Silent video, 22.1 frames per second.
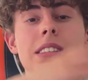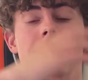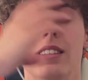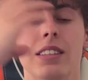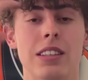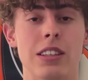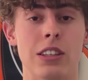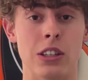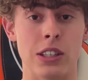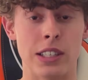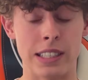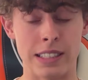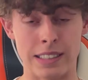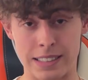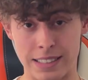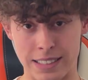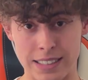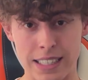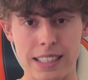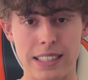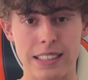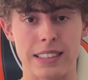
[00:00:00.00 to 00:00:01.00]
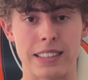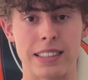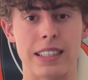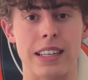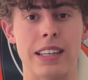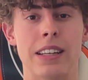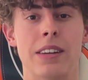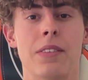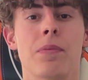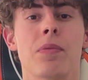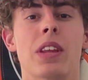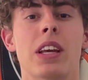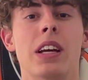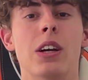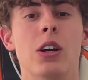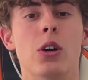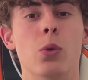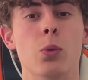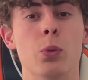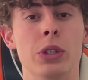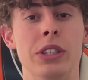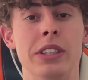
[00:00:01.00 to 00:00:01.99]
in the second set,
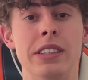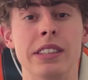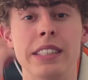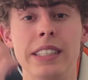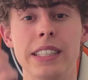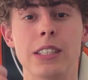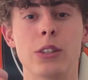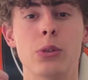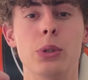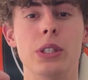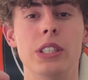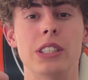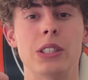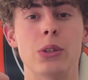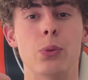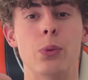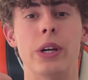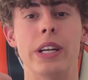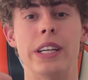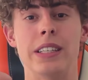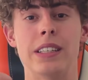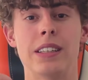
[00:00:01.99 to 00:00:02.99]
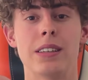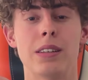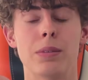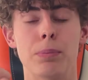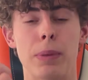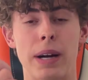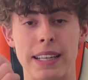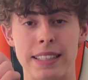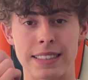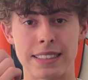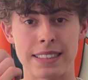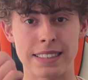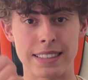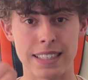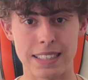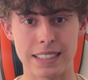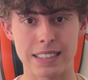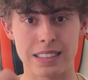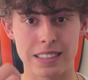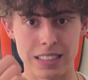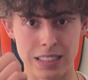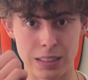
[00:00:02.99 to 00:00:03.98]
we decrease the weight by
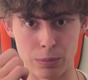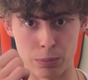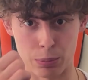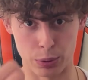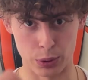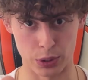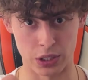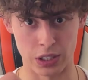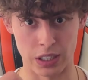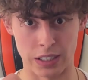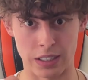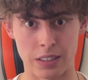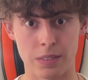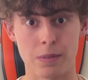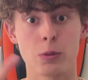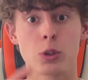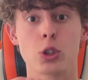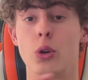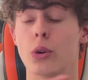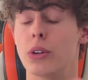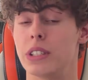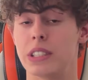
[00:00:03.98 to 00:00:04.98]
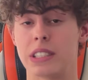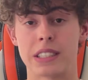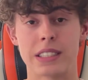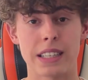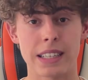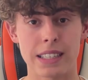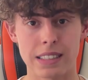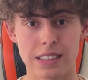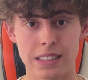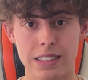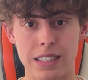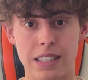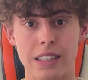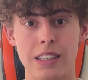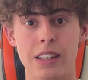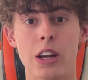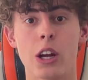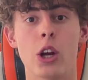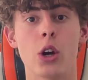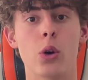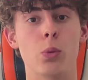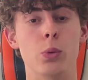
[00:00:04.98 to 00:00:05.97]
16%. So in the second set,
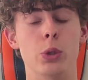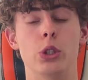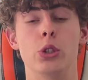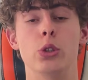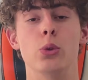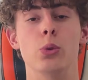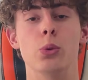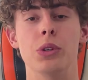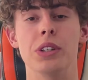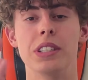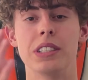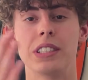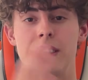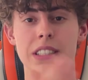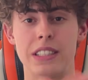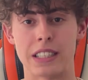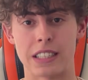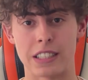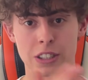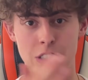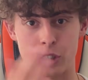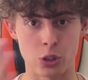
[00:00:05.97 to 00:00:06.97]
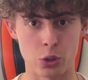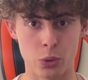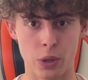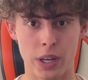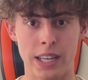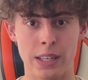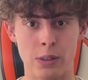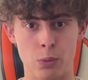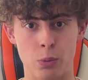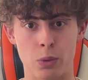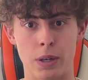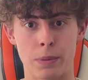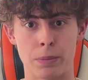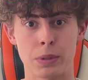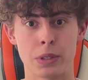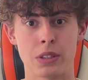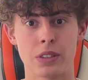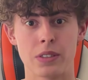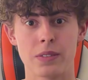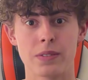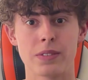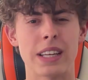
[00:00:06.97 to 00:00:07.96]
we do 6 to 8
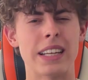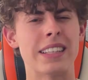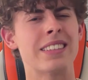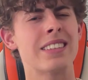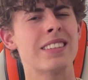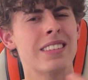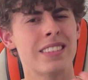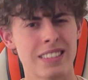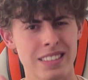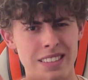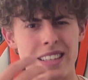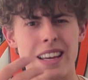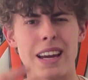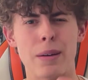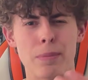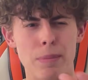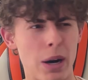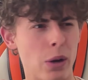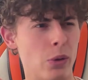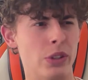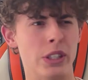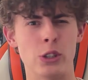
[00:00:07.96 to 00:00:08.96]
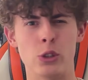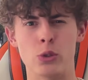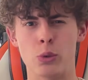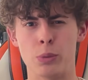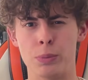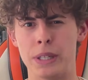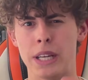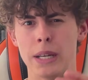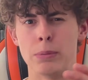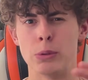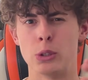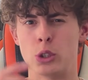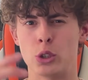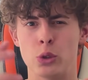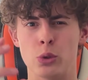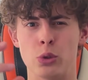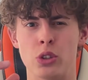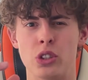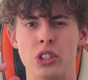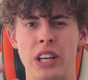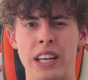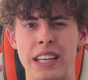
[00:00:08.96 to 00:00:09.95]
reps. That's the amount that you will be able to
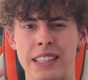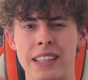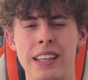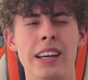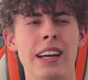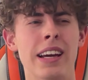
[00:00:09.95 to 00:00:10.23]
take